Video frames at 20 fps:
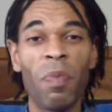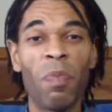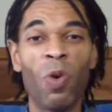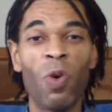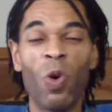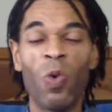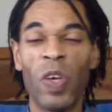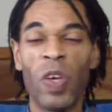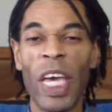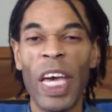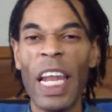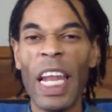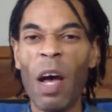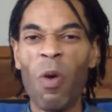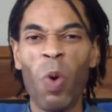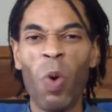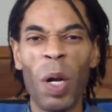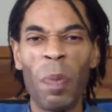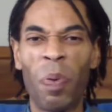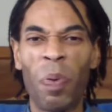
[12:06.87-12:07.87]
movie and not
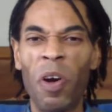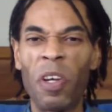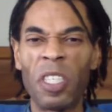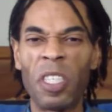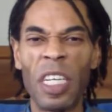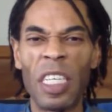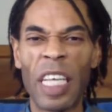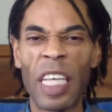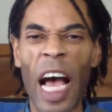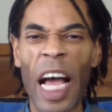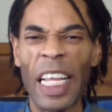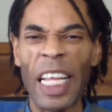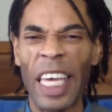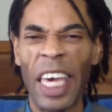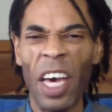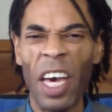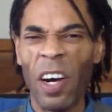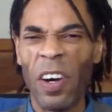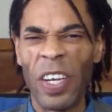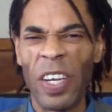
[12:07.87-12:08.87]
one person has gotten
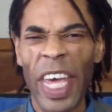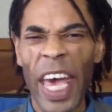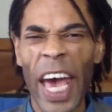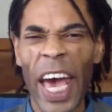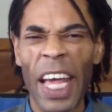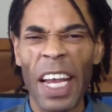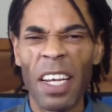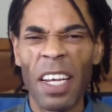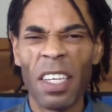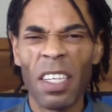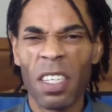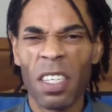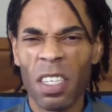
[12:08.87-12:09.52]
killed yet.